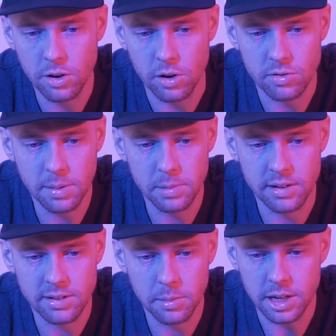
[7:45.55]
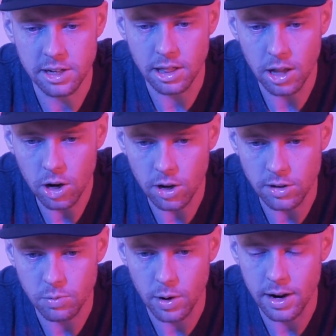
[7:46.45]
some of these
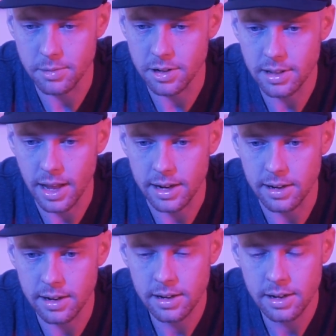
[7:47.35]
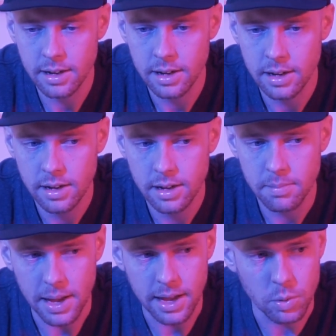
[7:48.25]
lulls where I'm just like,
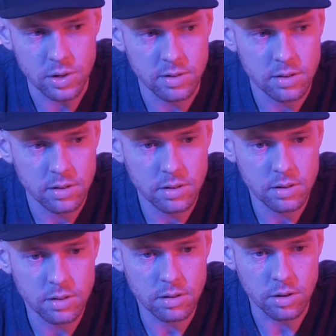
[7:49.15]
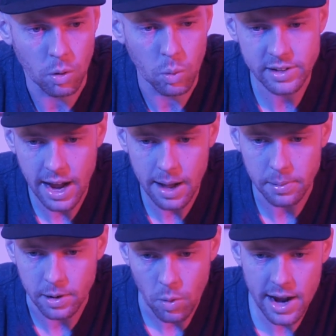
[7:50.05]
man, what's
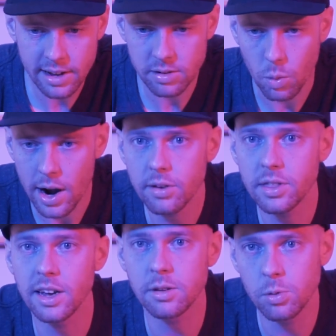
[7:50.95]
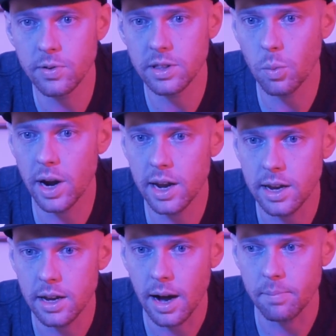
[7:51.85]
happening? Why aren't things moving the
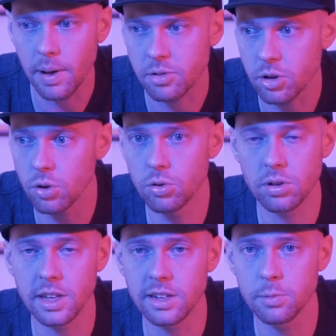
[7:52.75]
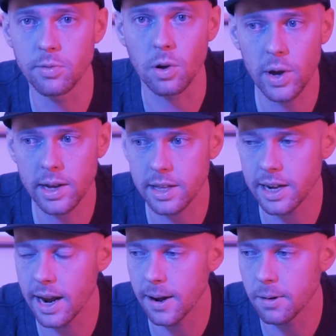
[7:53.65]
way I'm so used to things moving quickly
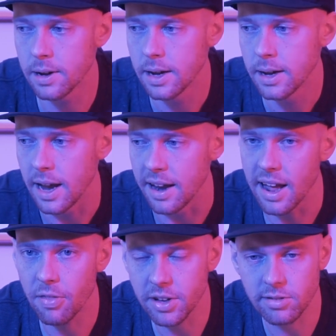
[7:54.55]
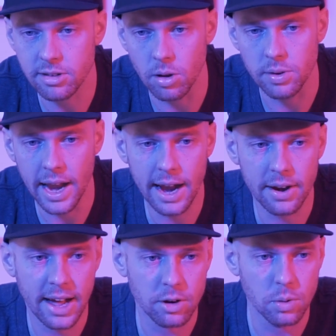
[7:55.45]
now, and now things have slowed down.
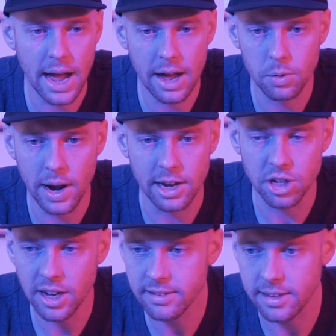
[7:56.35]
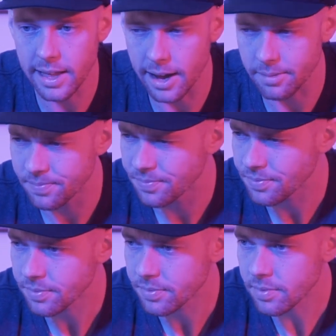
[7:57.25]
How do I adjust to that?
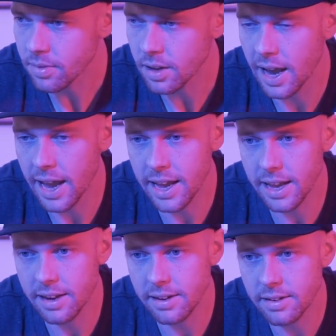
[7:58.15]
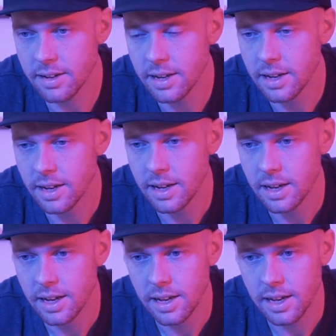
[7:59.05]
And
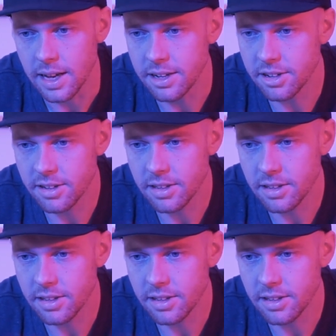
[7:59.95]
it's just